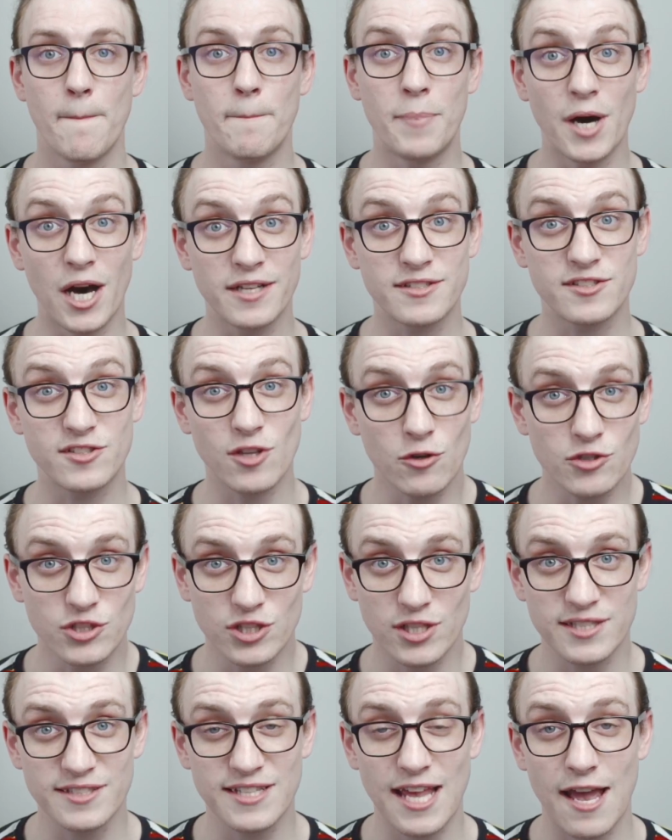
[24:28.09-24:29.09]
But
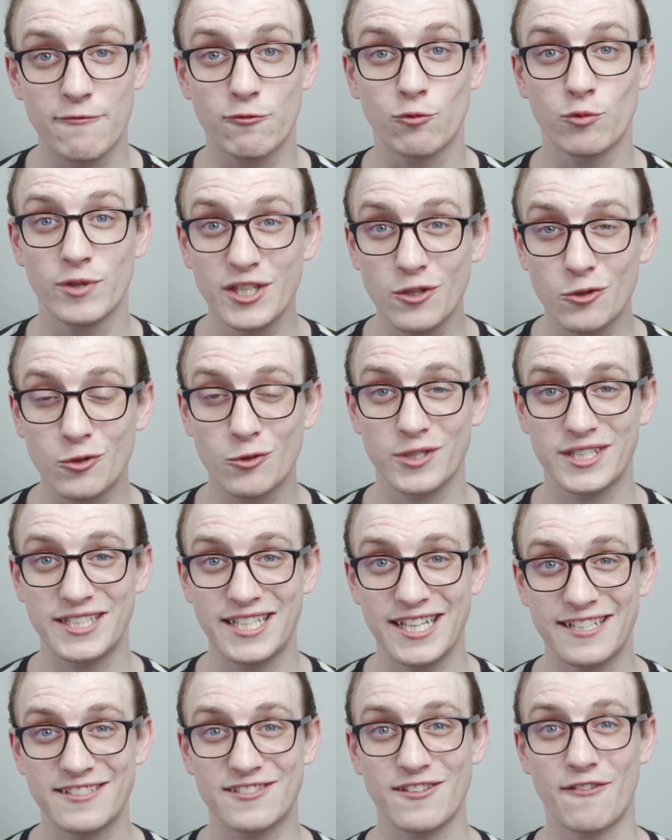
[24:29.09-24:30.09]
socialists have real
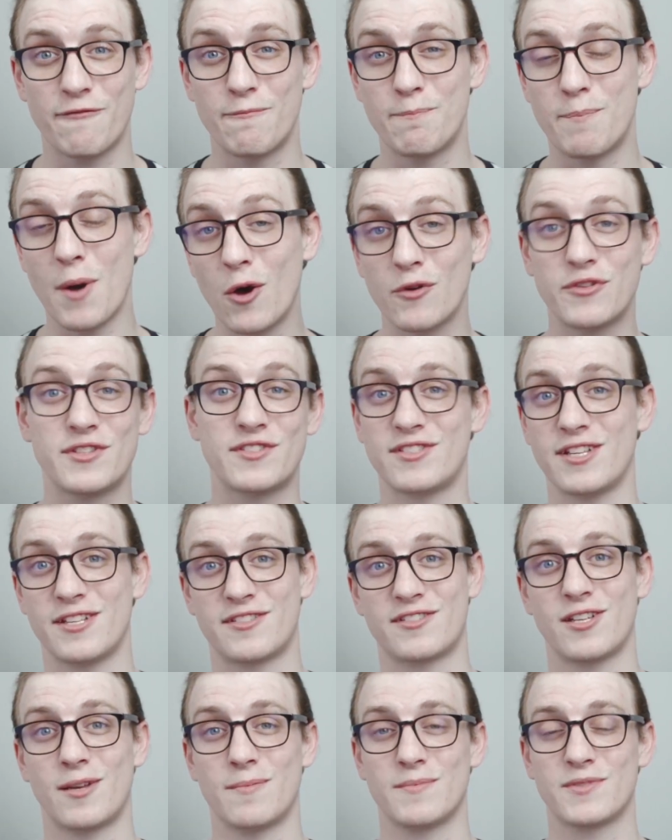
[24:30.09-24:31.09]
critiques of both
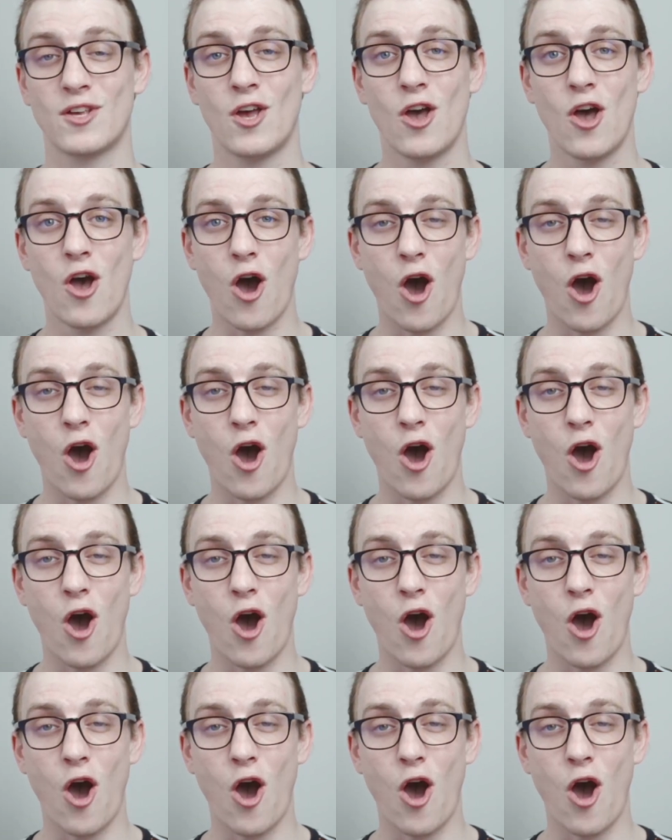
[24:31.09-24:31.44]
systems.